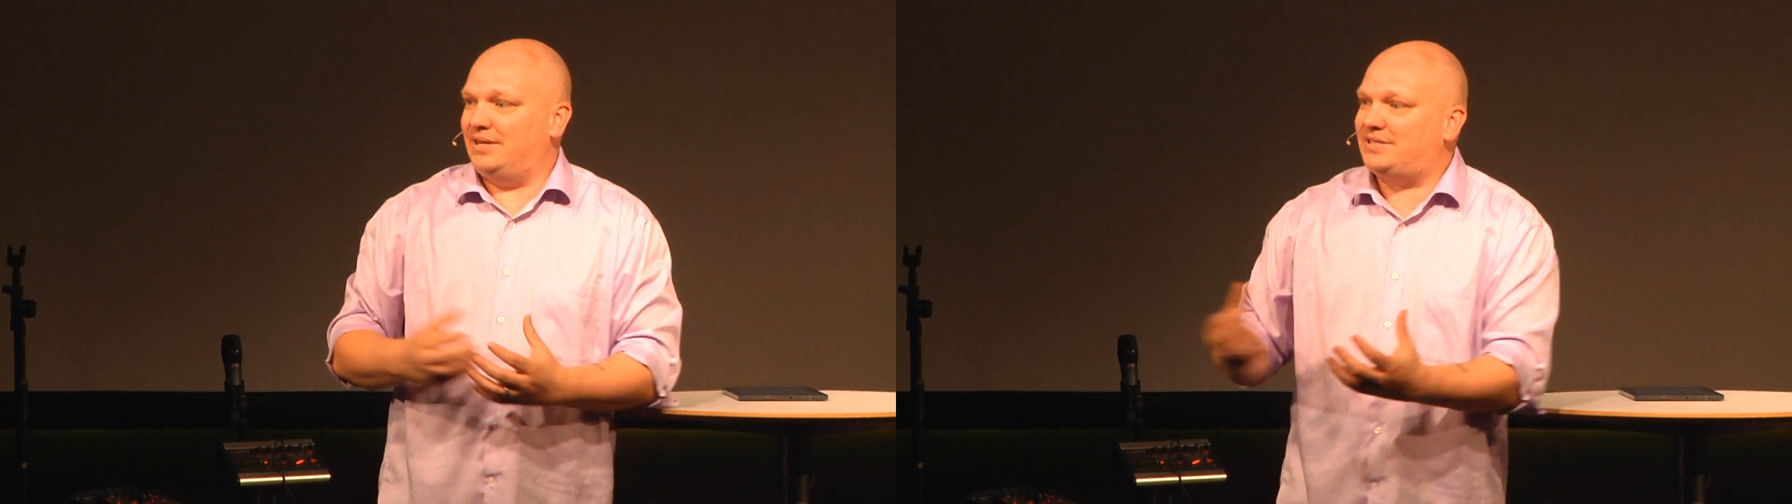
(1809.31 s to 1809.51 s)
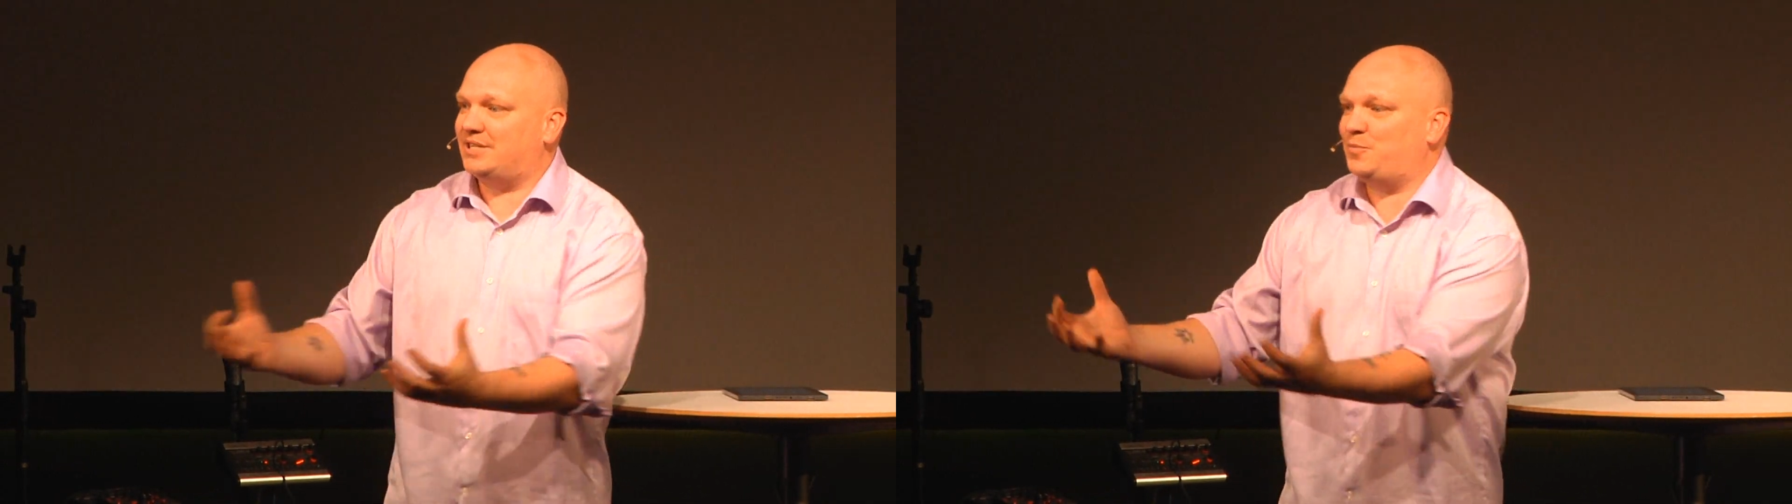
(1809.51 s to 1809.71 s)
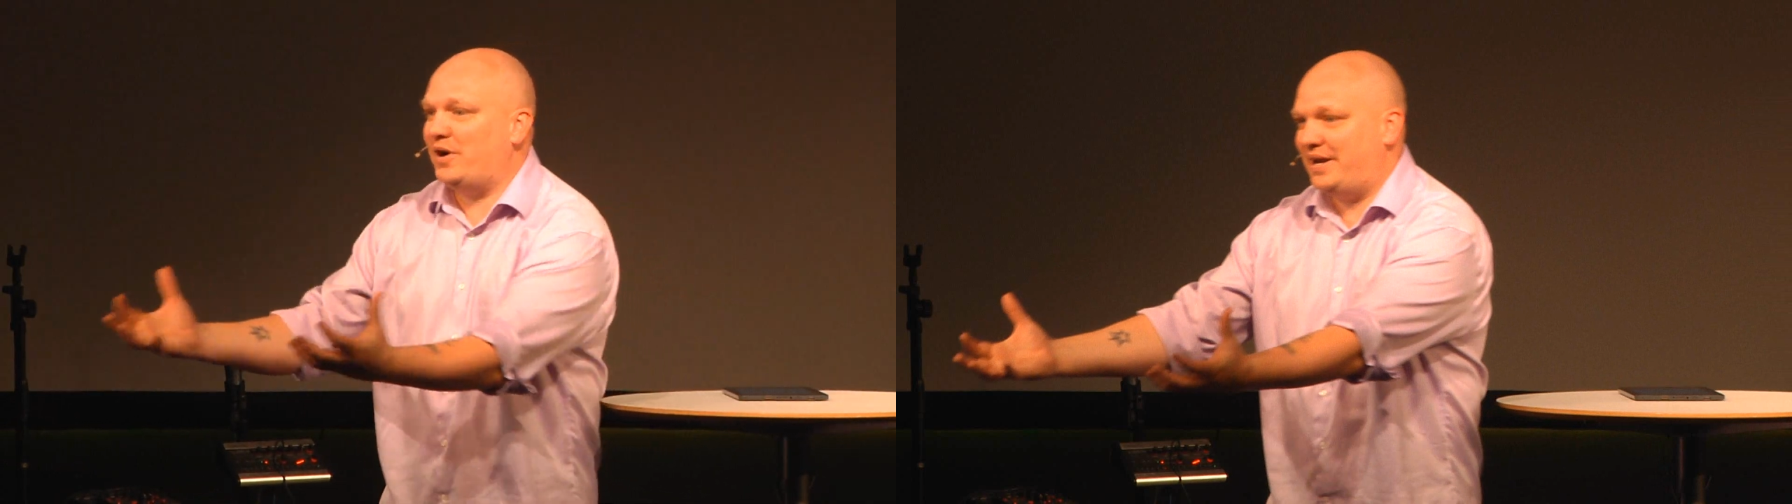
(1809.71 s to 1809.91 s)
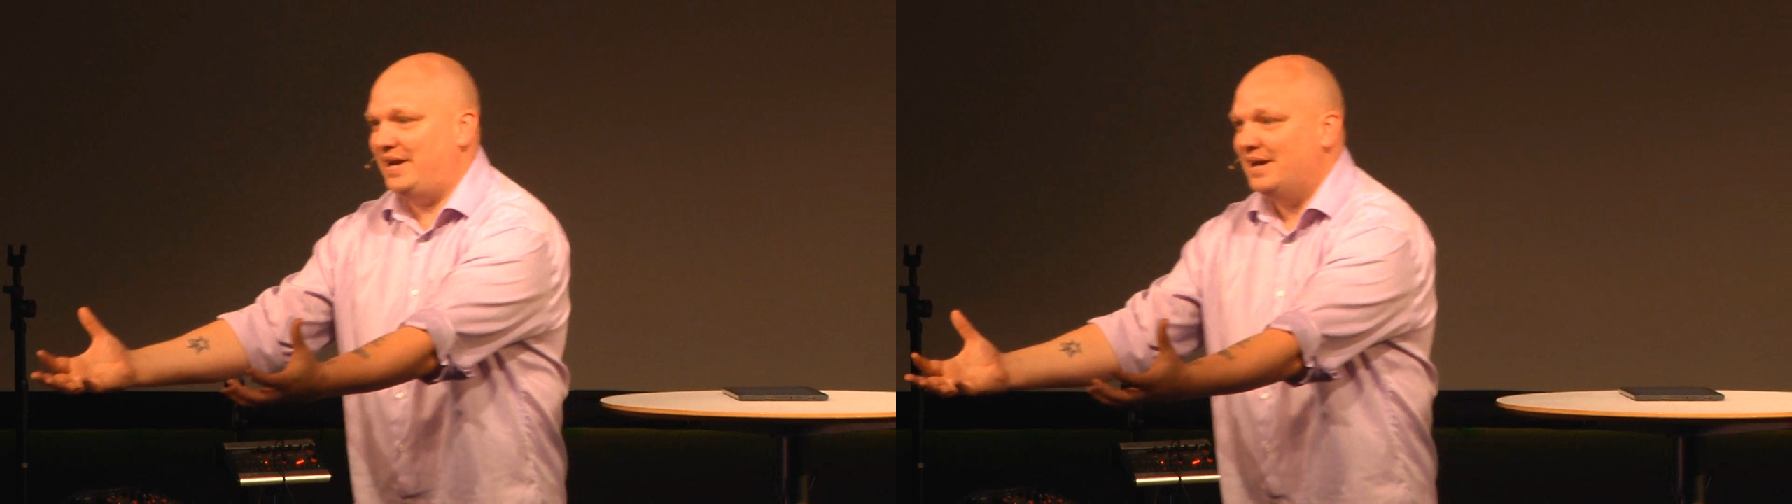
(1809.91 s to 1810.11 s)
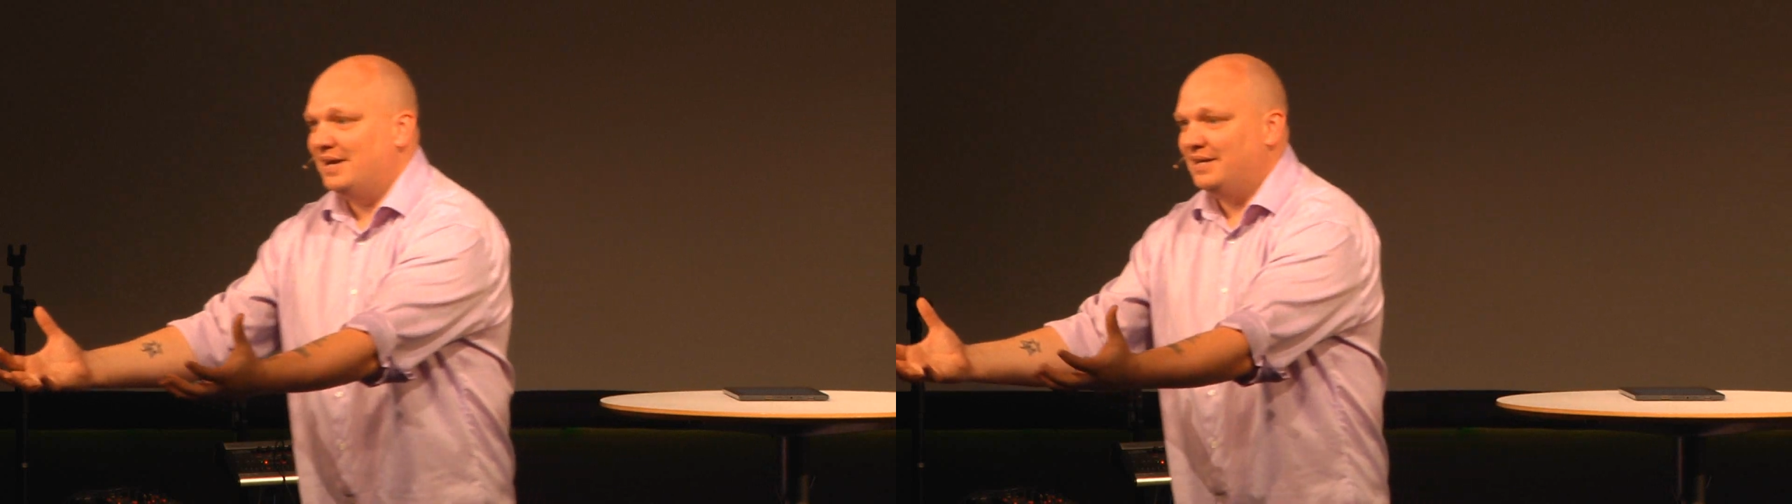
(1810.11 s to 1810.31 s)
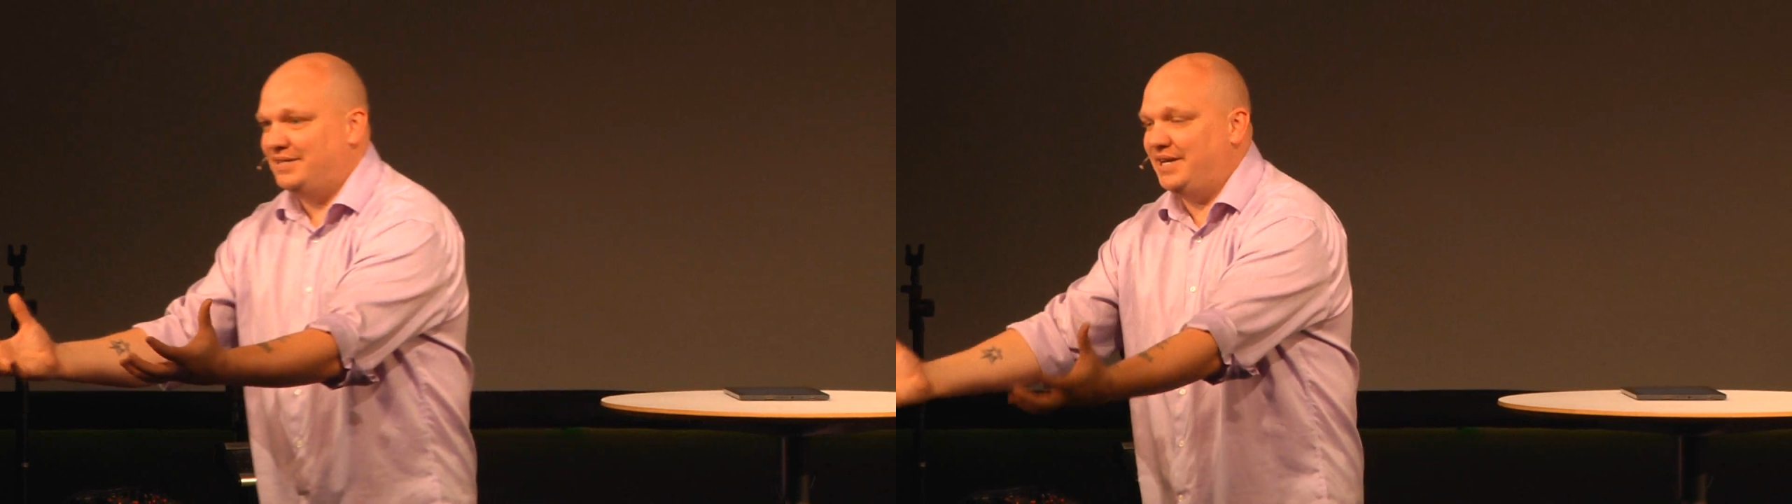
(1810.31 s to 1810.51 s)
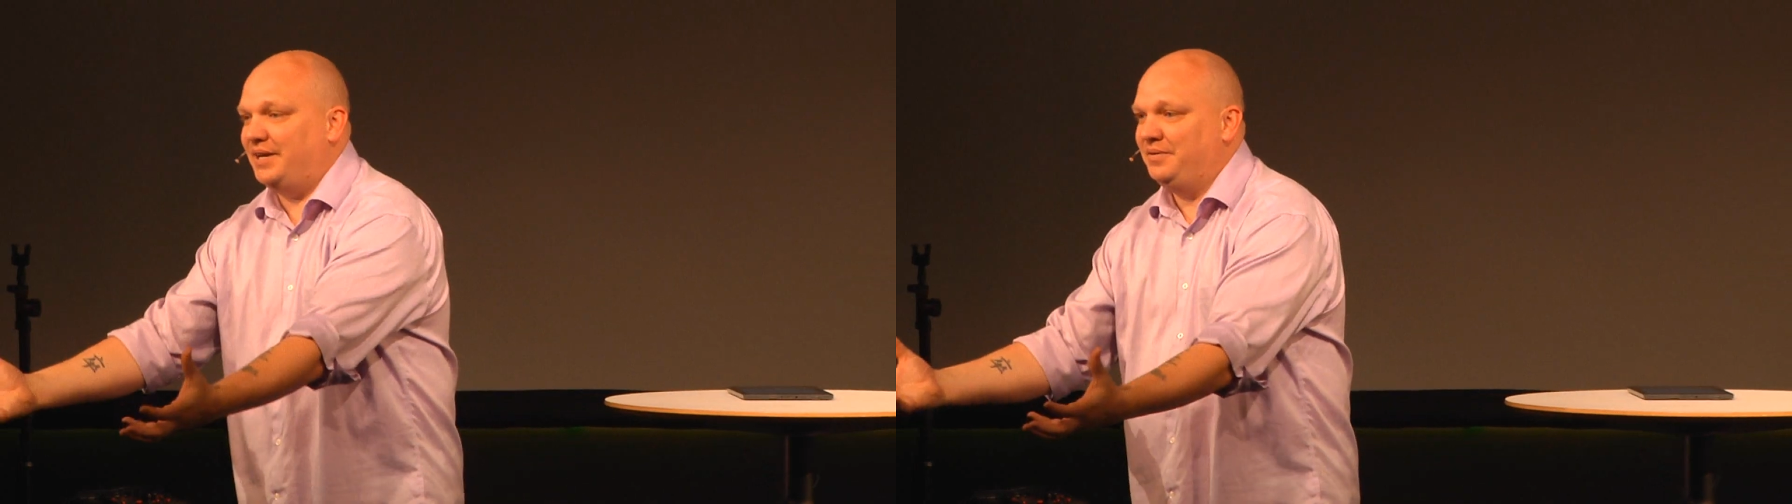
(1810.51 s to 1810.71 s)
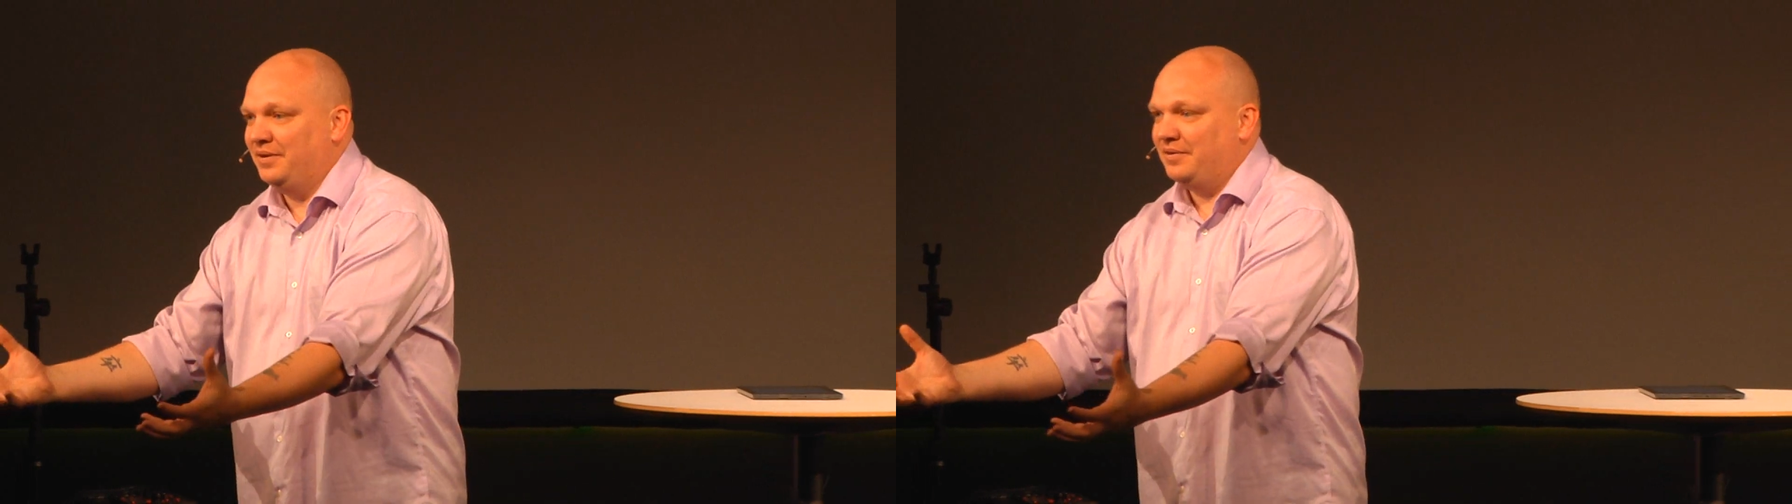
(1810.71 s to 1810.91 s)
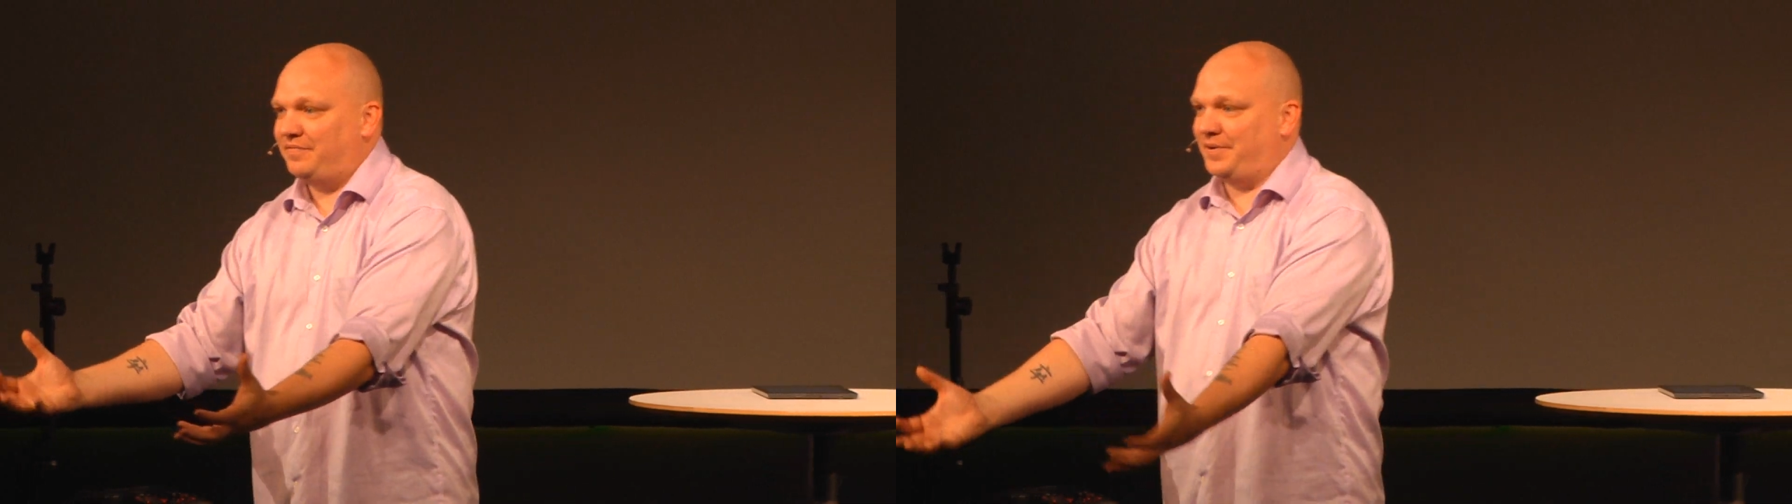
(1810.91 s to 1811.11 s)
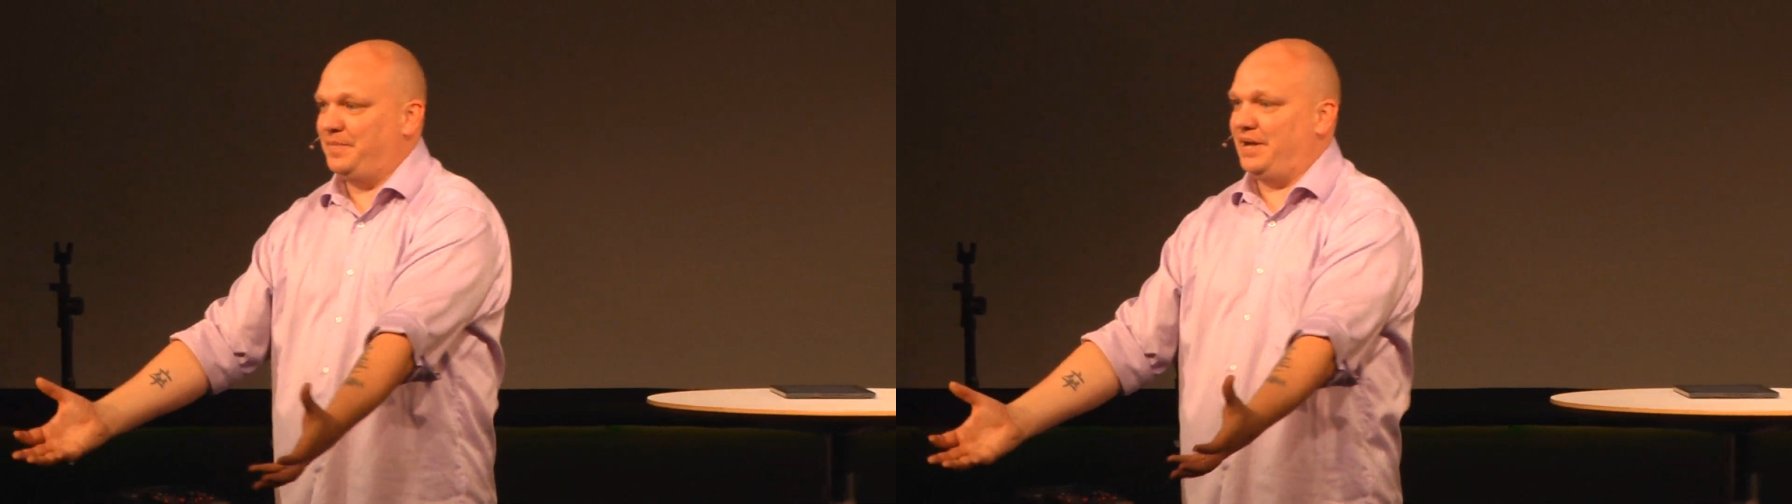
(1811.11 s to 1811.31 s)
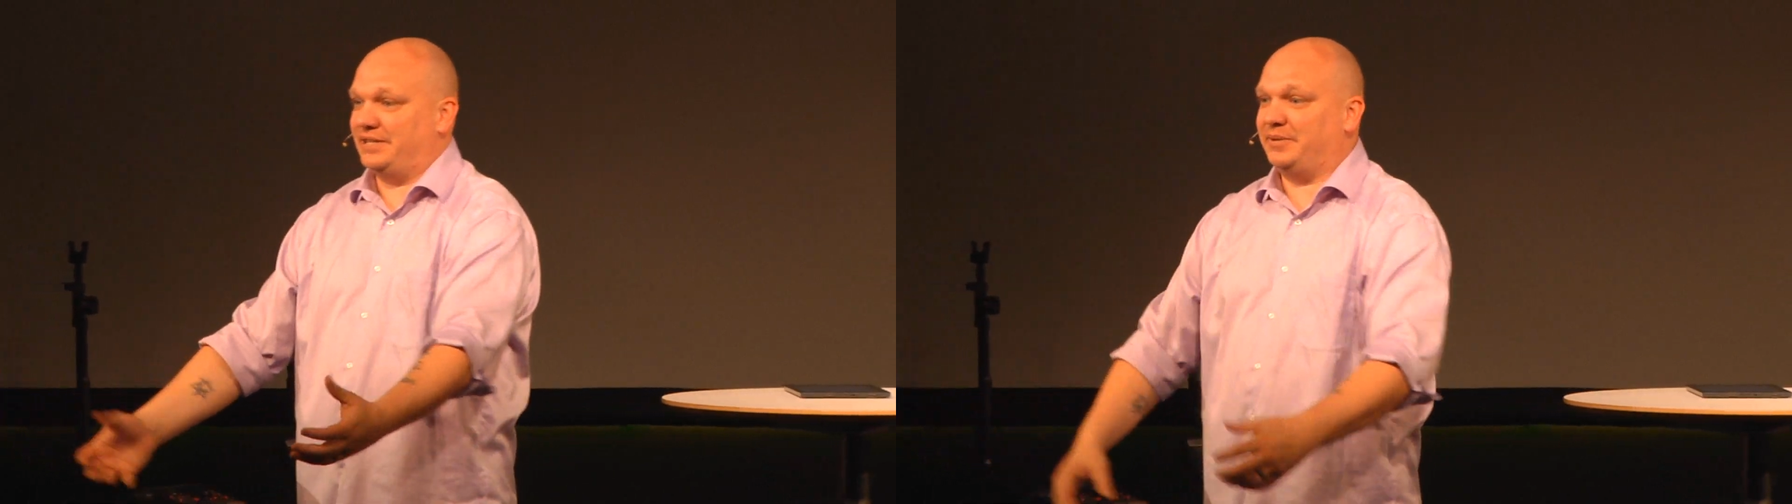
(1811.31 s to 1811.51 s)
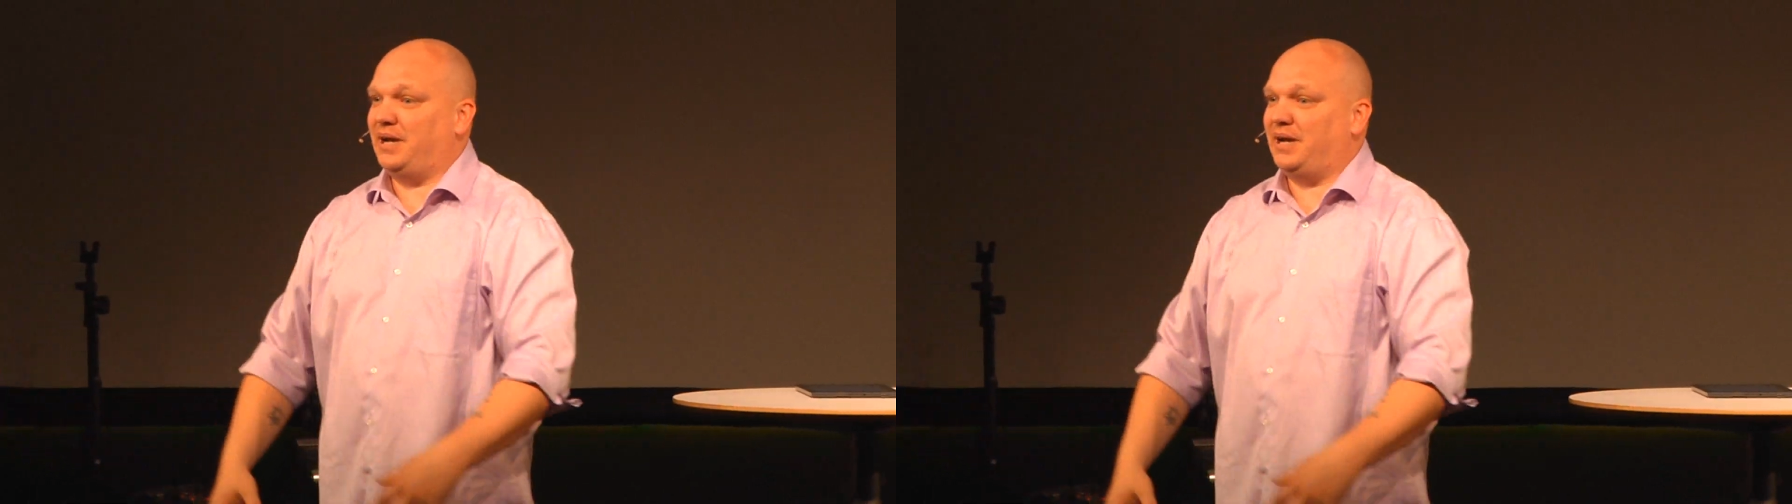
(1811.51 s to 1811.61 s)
This is what he did for me.